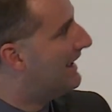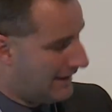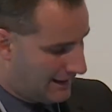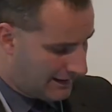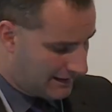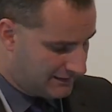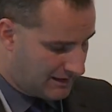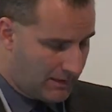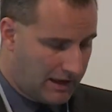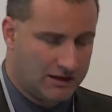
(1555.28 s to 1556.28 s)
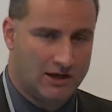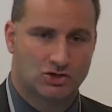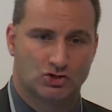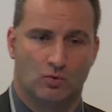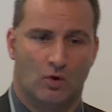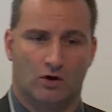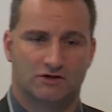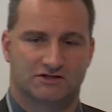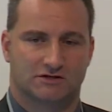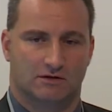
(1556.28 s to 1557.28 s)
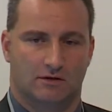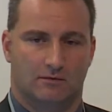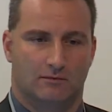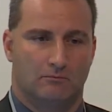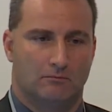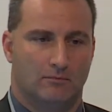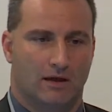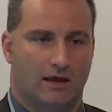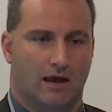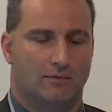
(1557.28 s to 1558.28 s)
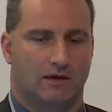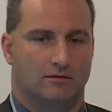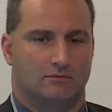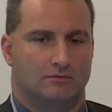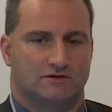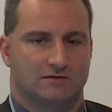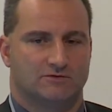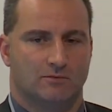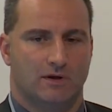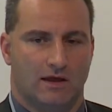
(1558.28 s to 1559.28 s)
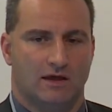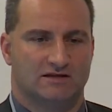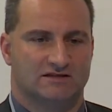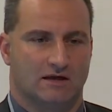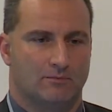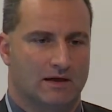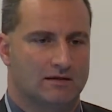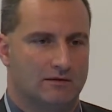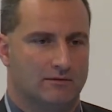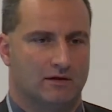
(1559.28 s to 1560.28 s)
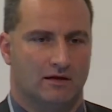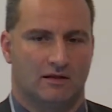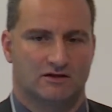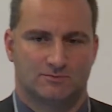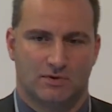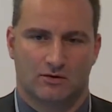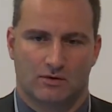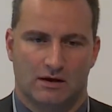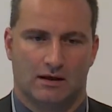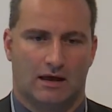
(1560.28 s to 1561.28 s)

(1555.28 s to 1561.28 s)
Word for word: uh, the main issue was, can, can, seems to be easy, but it has been really